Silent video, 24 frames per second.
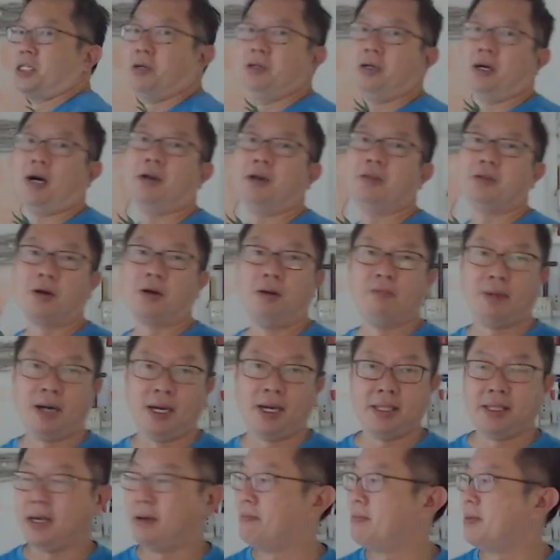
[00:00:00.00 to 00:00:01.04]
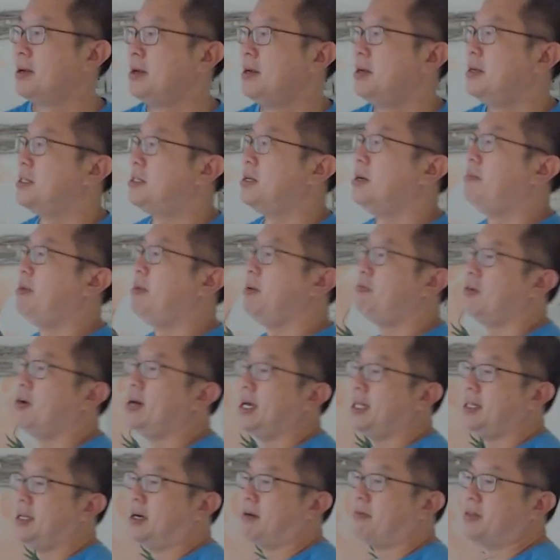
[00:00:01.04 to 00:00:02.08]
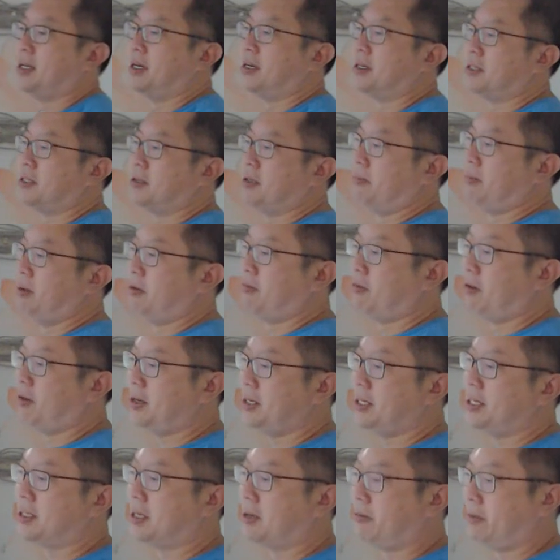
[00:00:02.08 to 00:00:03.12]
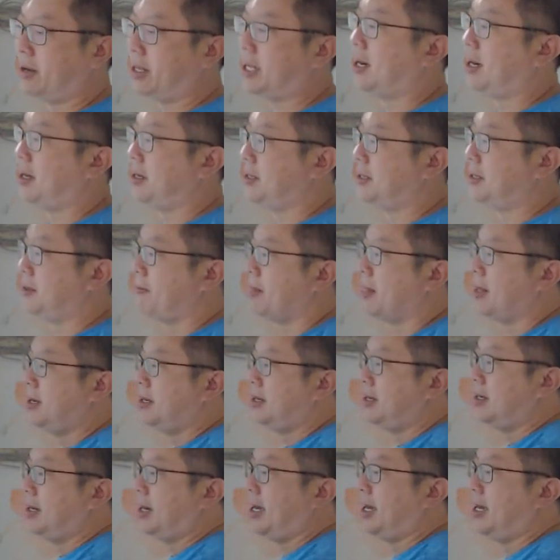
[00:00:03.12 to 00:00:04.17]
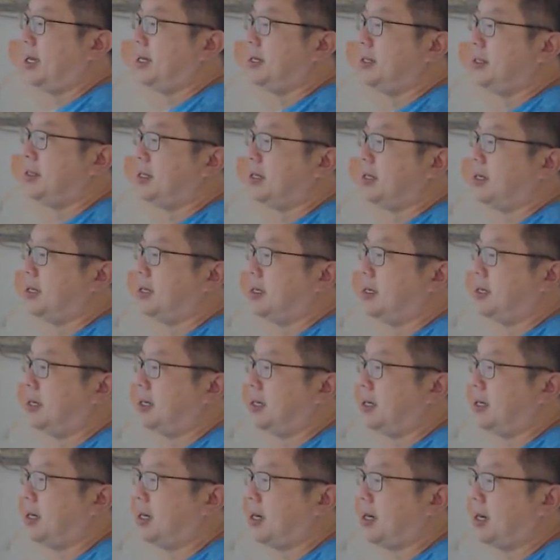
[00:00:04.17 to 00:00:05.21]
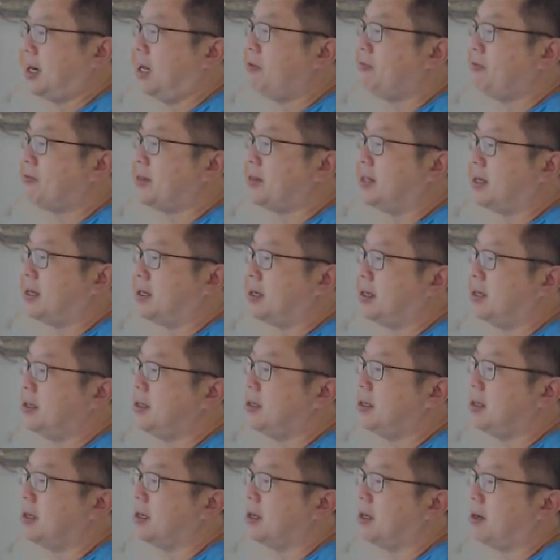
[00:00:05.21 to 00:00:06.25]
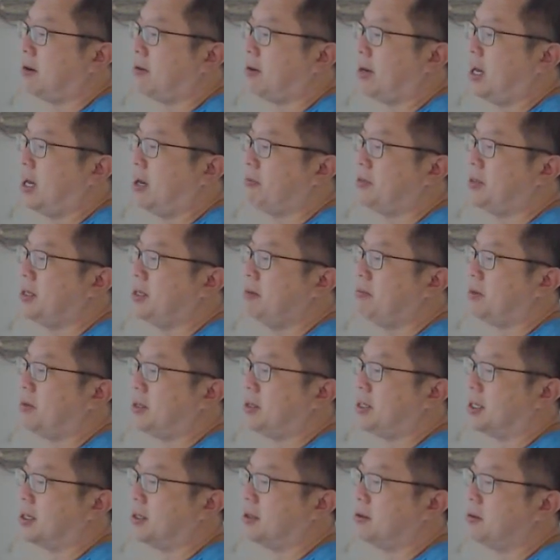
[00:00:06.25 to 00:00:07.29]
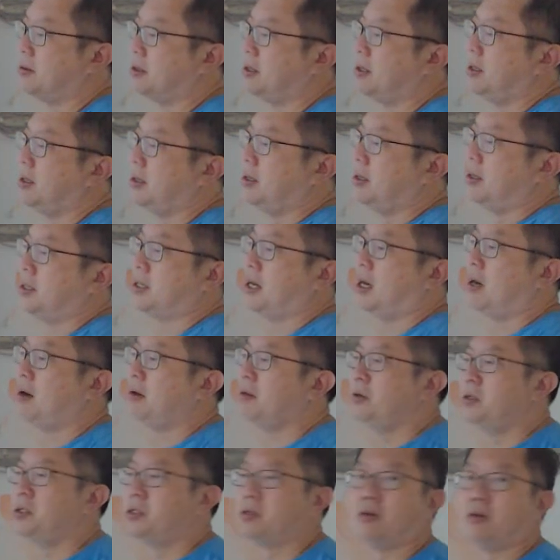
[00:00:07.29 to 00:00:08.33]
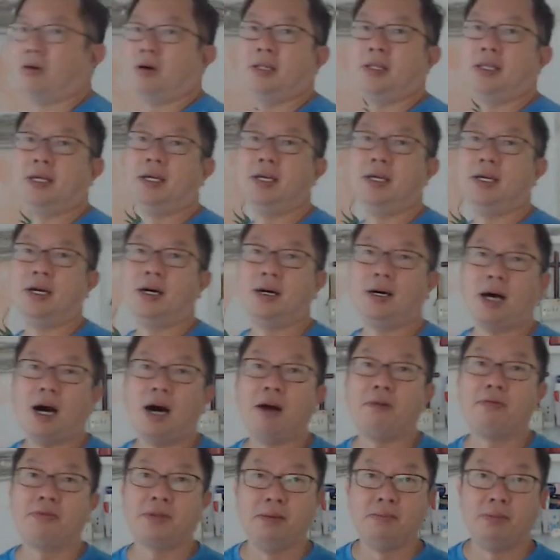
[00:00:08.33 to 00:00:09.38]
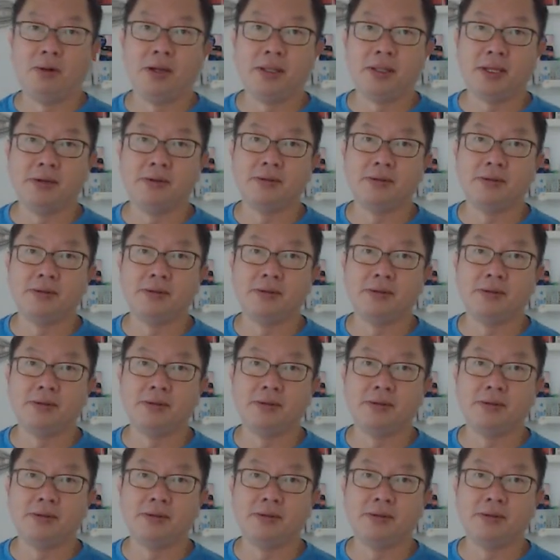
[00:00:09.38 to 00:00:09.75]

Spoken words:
how to combine them. So before and after. So the before is the red color, and after, right, after model. So how do you draw the after model?